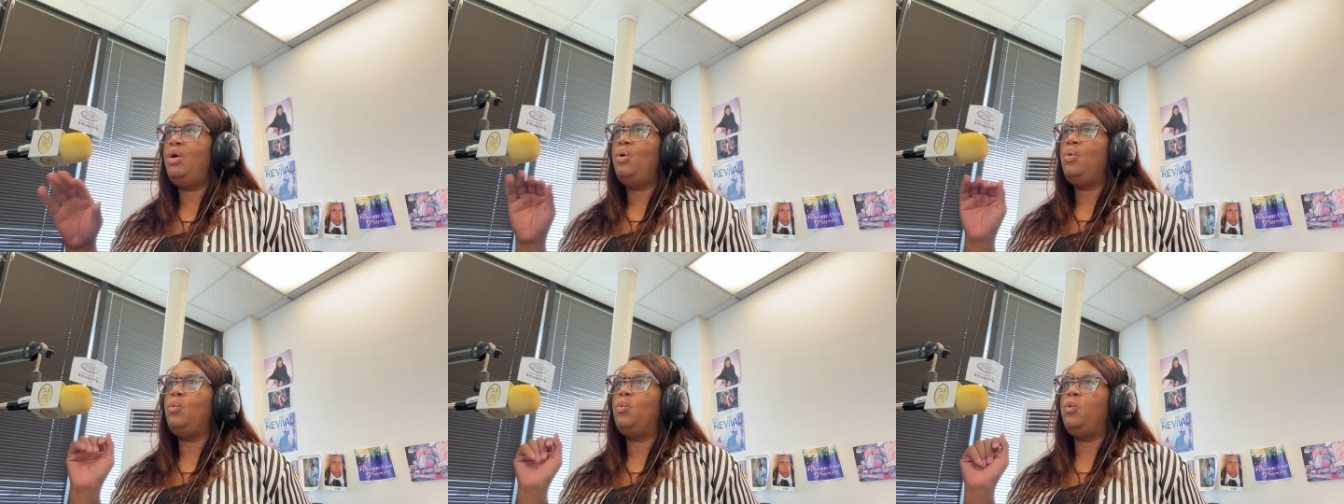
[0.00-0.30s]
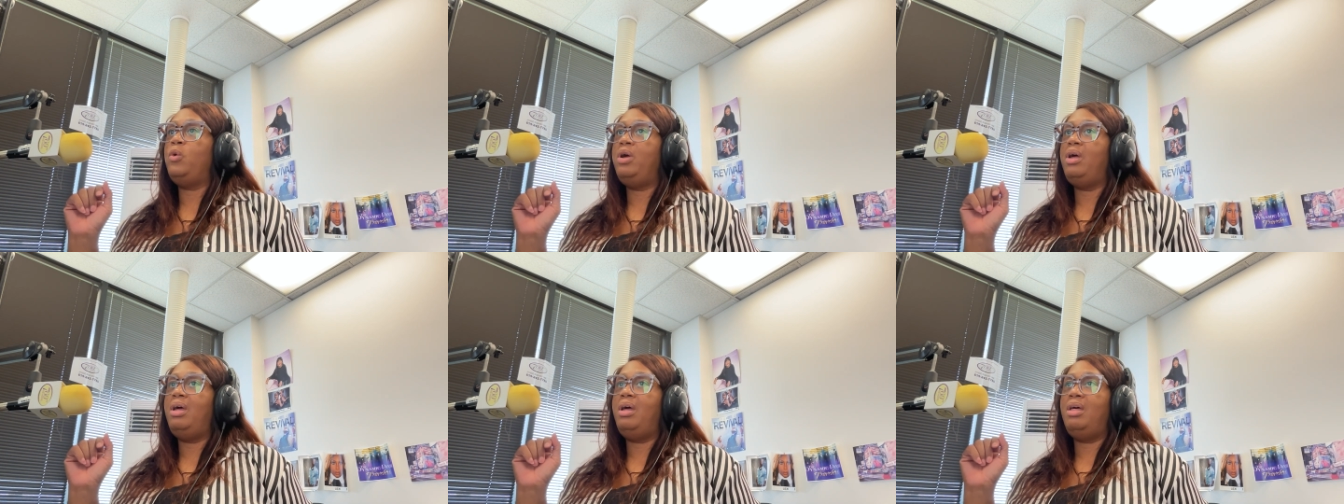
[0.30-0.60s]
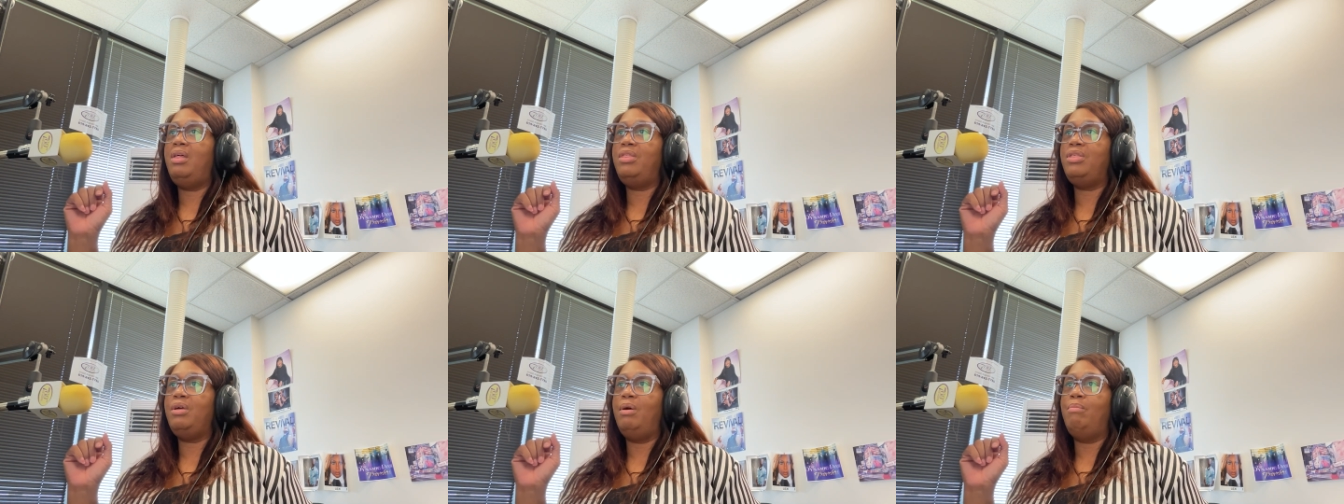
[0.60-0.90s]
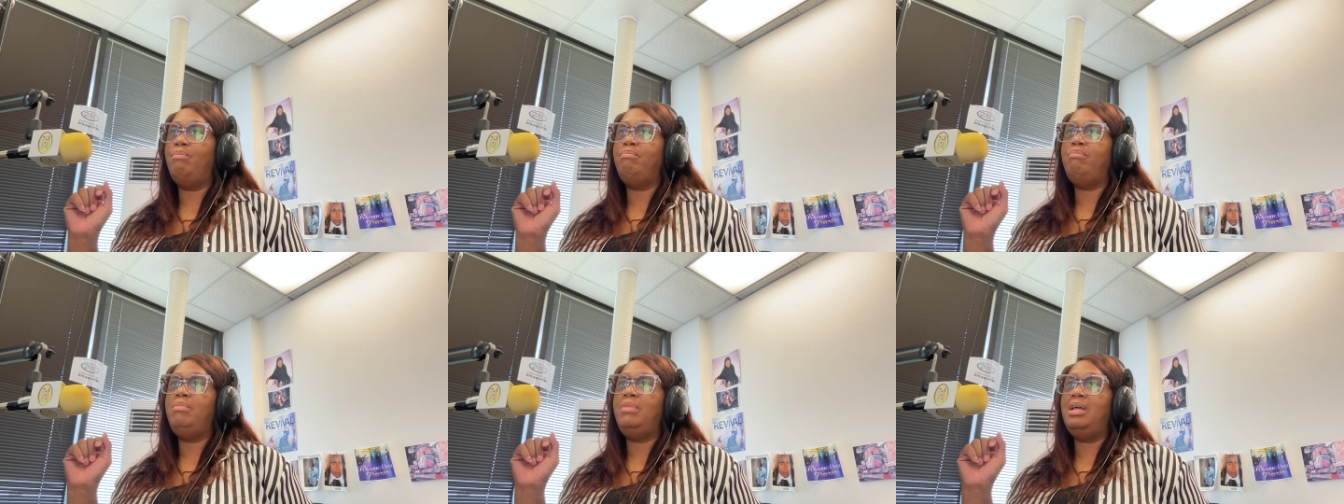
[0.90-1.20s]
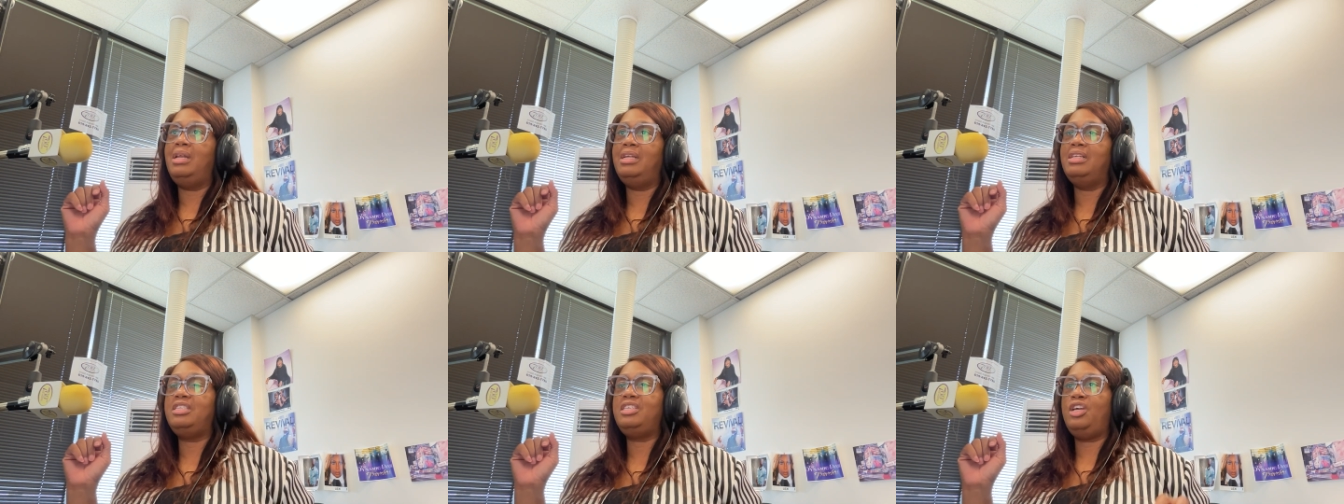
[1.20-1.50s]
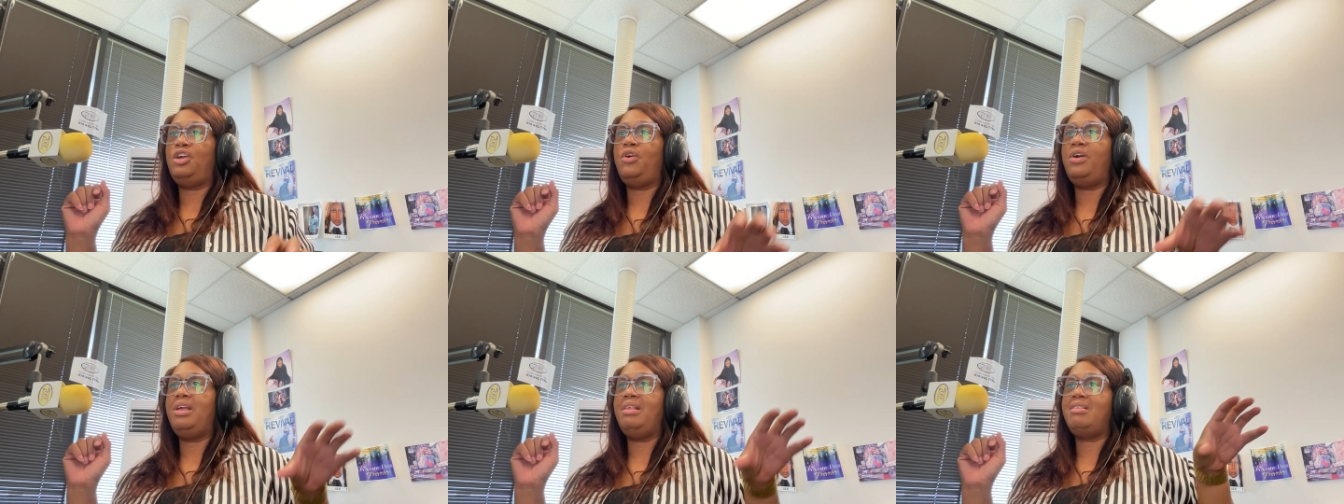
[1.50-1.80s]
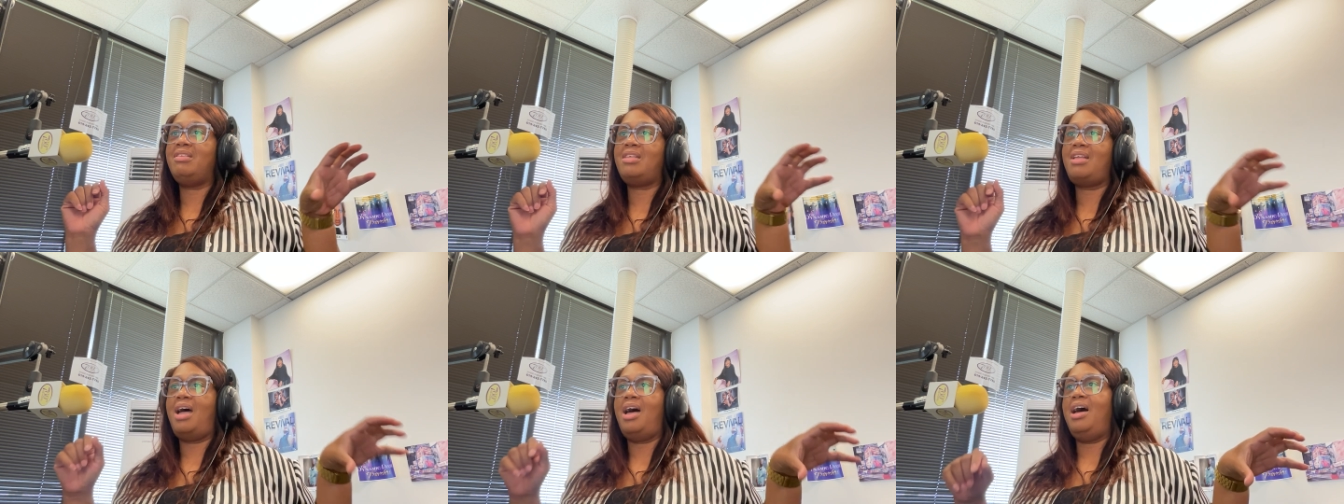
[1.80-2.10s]
with military
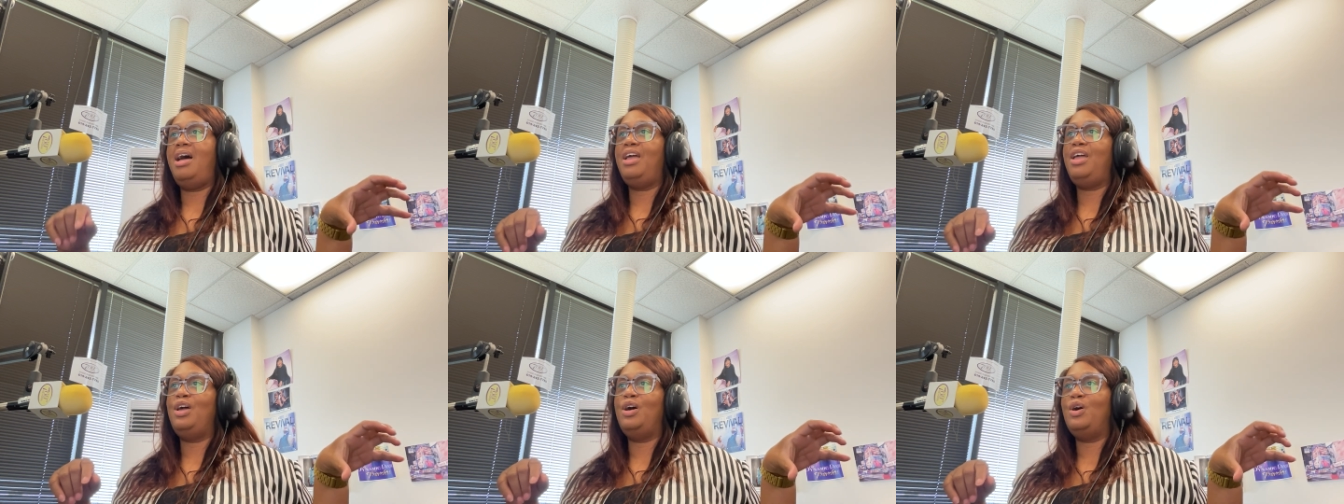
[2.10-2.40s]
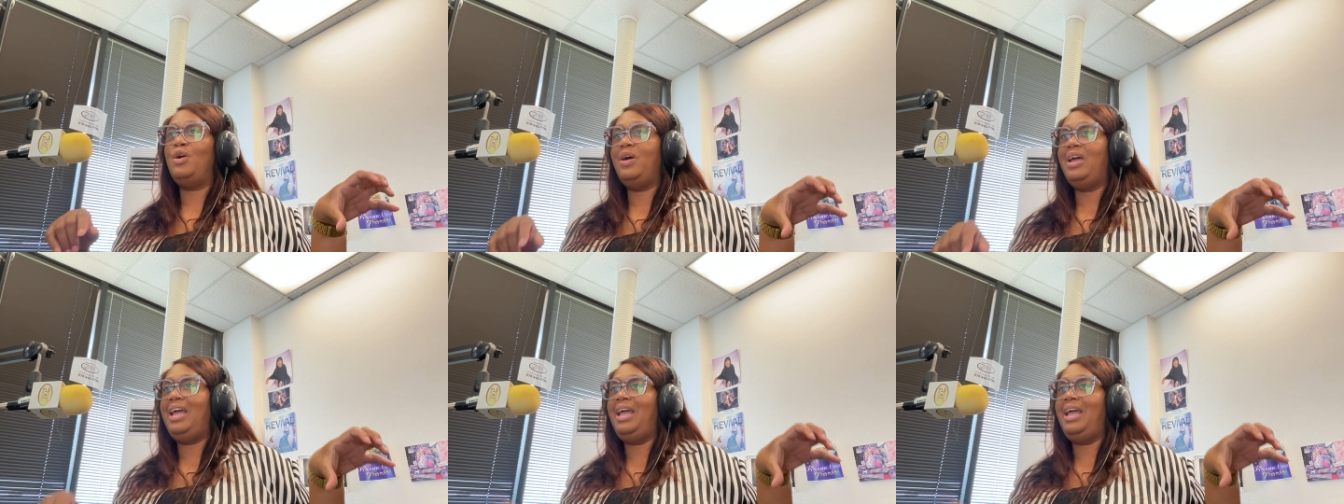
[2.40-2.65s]
style